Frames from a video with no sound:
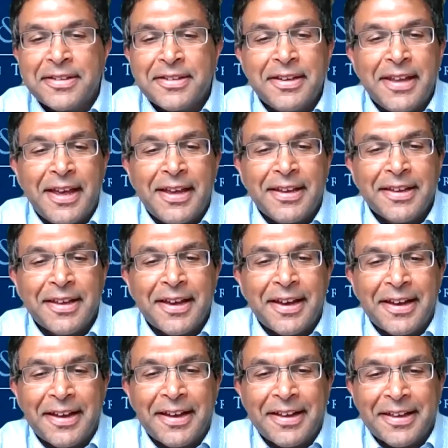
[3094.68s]
today,
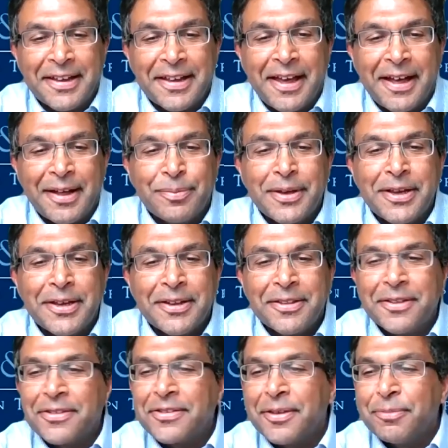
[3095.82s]
albeit in
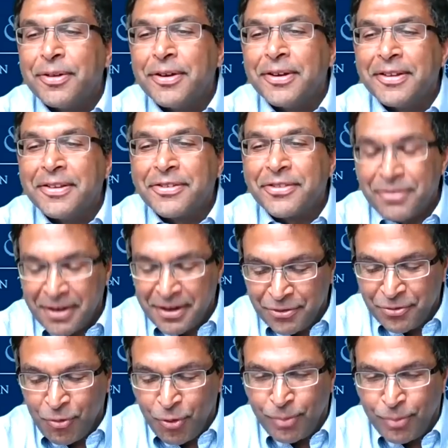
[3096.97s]
this somewhat strange
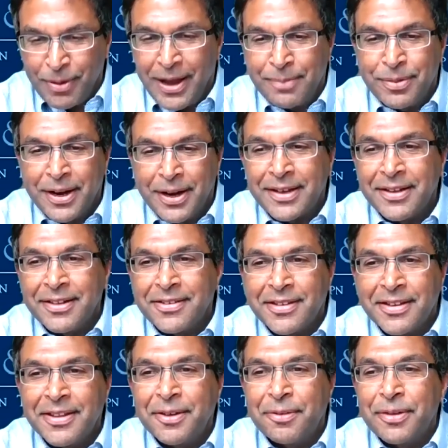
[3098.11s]
format, but I can
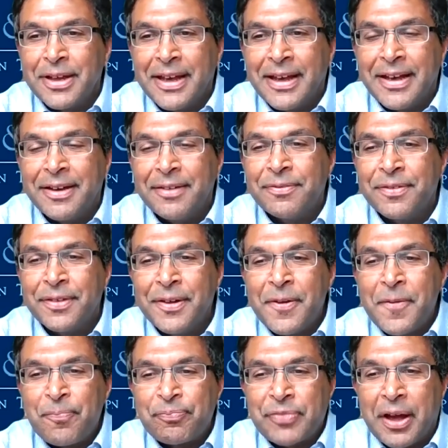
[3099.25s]
see that we have
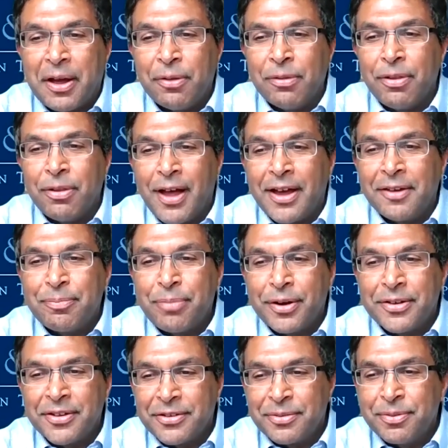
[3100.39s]
a lot of
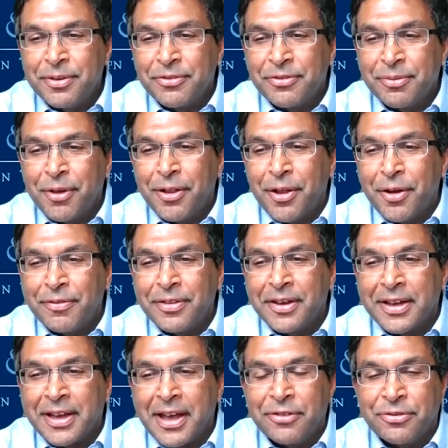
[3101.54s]
participants from all over
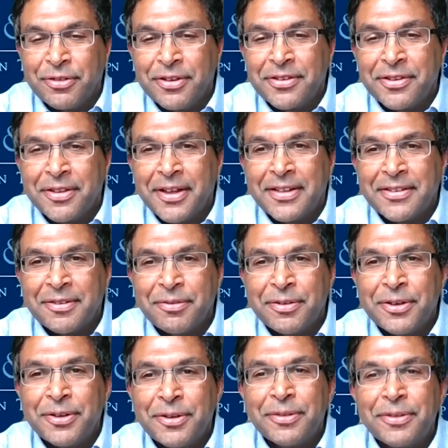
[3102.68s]
the country, so that's a
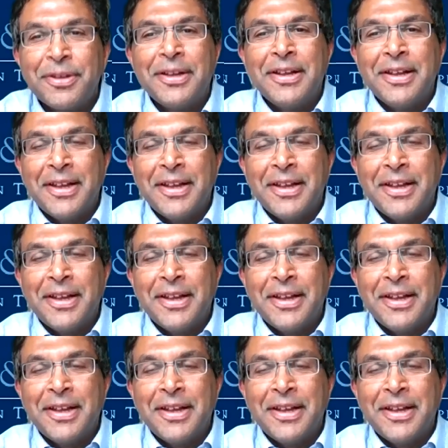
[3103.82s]
real